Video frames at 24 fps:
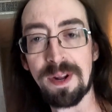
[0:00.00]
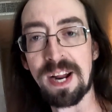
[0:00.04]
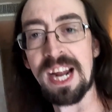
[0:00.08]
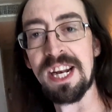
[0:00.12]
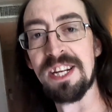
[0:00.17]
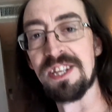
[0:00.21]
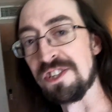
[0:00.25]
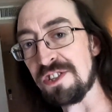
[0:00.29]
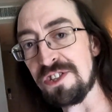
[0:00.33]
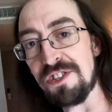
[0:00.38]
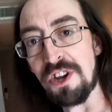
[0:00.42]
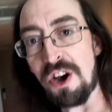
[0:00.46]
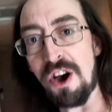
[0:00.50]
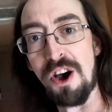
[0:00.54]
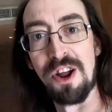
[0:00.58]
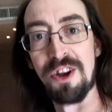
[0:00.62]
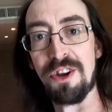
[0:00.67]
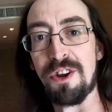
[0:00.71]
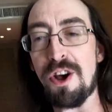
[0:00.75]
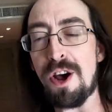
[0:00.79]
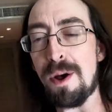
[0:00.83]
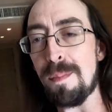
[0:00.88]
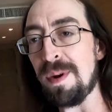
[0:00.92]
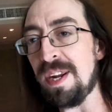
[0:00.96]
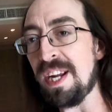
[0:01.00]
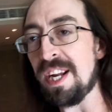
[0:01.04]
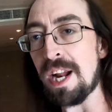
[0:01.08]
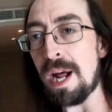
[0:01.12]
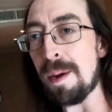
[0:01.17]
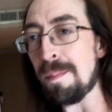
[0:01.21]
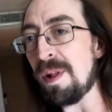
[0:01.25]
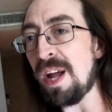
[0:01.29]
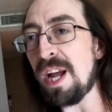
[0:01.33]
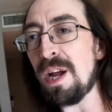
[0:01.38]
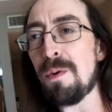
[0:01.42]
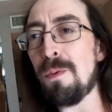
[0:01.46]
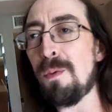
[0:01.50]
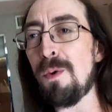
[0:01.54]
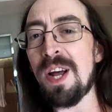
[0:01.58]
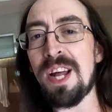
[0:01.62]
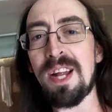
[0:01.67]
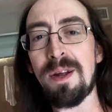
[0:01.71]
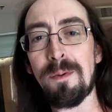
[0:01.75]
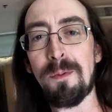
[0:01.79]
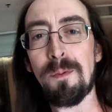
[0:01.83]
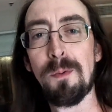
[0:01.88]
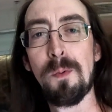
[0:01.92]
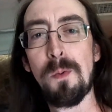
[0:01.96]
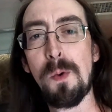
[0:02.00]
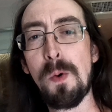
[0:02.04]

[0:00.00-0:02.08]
but I just dawned on me and I'm like, what?